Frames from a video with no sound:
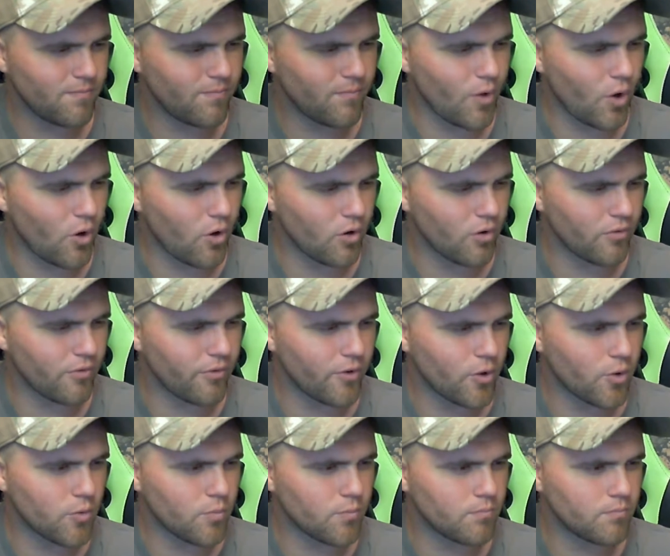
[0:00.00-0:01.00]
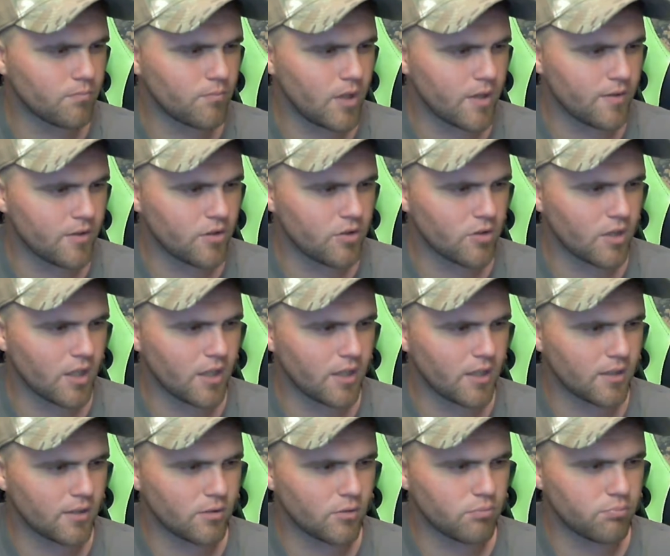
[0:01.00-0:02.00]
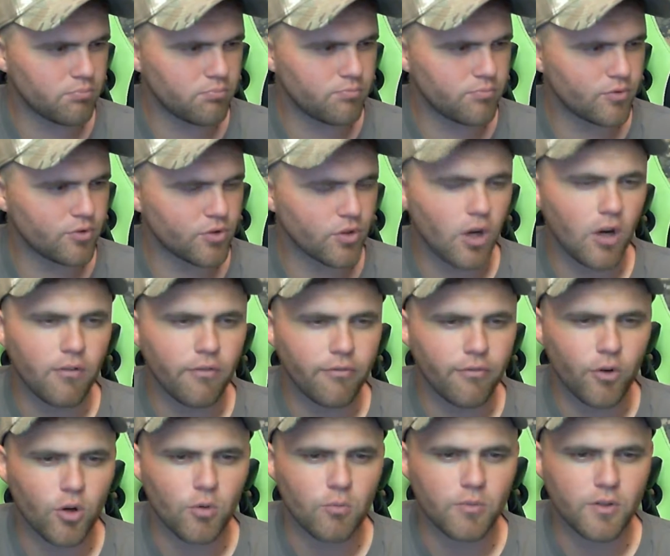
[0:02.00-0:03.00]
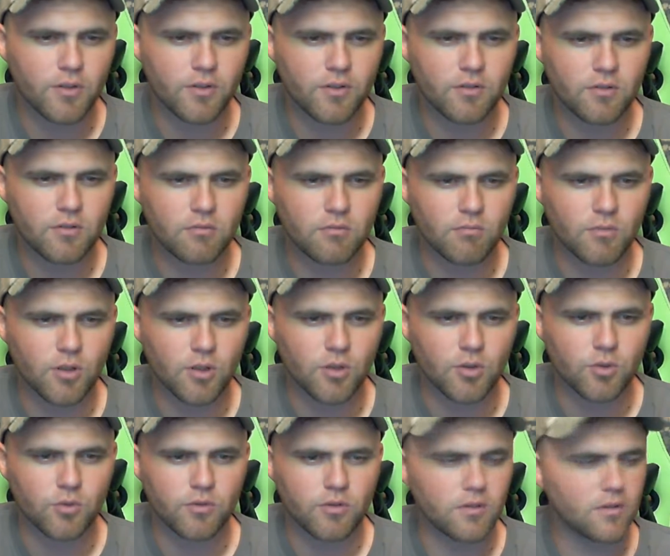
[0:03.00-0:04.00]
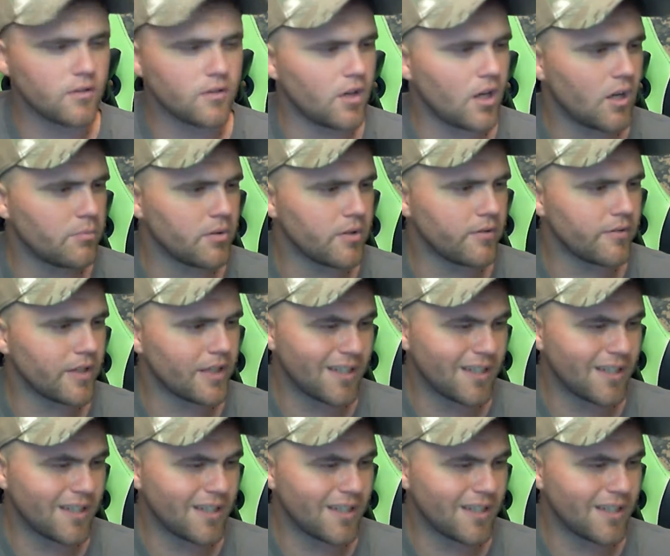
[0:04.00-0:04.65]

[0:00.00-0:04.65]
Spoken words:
hard foam, and then you got like a little soft foam that's glued to the top of it.